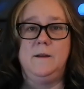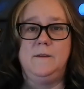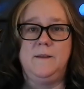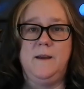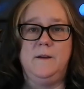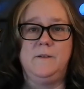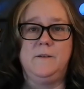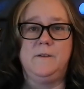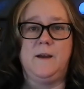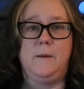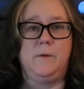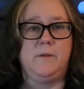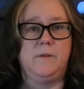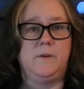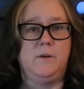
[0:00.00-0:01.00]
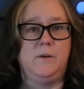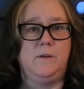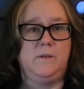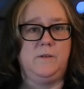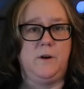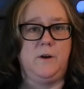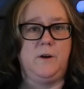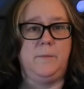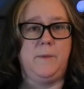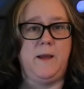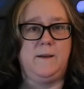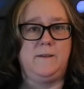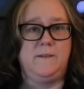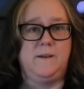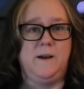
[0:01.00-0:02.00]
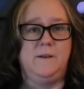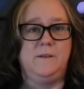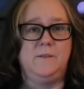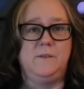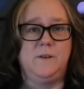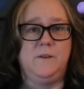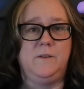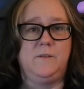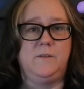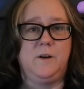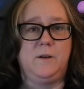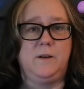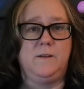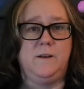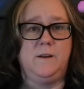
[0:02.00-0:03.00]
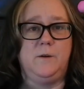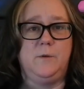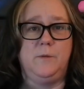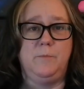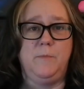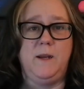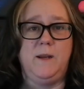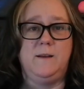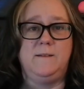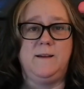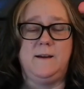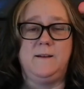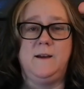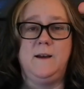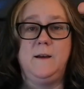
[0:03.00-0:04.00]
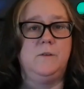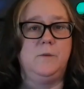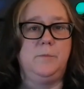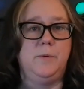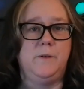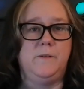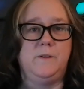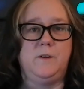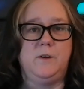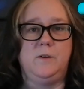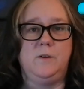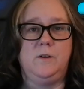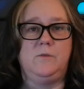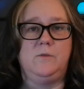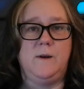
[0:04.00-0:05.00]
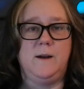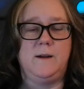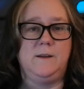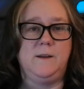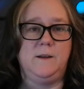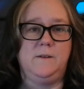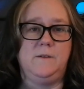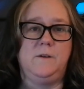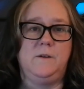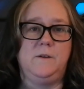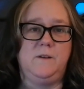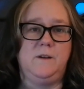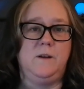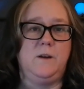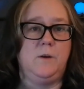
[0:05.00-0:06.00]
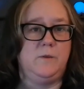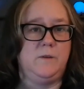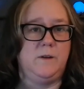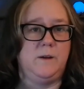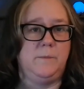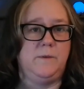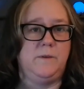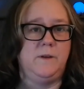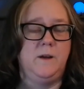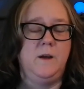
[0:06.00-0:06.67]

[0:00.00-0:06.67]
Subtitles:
Italian cybersecurity startup Exine just struck a deal with MediaTek to build security directly into their Genio chips,